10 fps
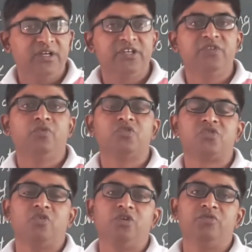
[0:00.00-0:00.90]
he was
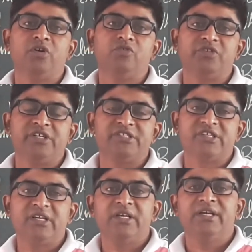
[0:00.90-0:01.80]
Oliver Lutkins
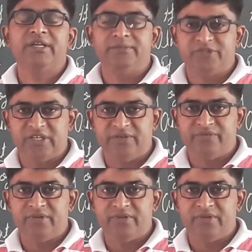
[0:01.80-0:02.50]
himself.